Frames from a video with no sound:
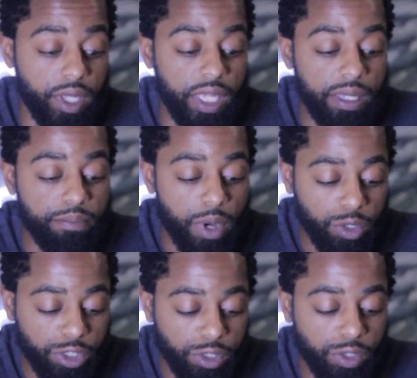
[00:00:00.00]

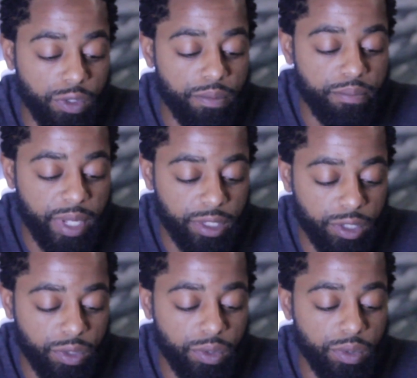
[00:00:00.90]
Emotional,
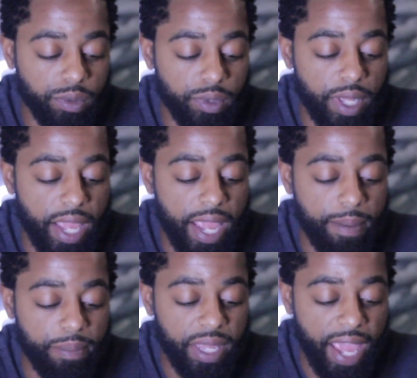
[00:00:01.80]
mental,
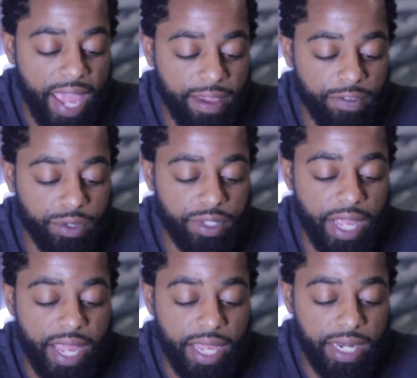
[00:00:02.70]
and behaviors
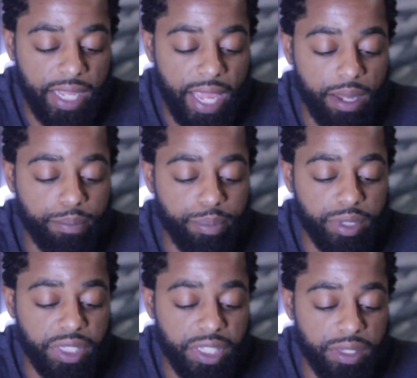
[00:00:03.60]
that indicate
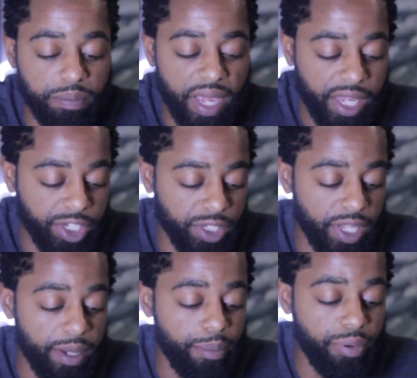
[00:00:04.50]

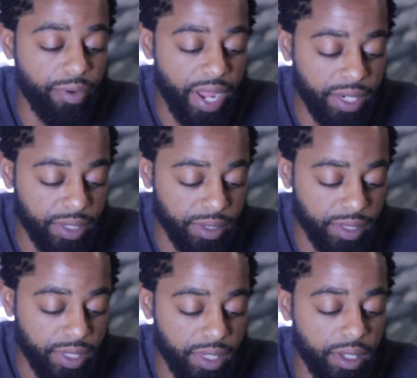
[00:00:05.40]
participation in
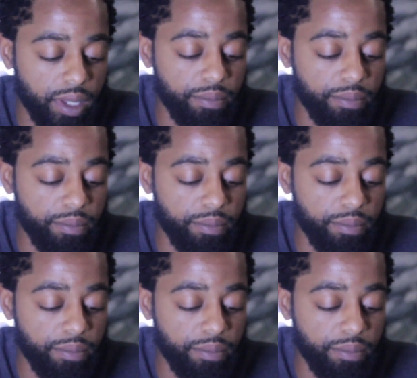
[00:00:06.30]
pregnancy,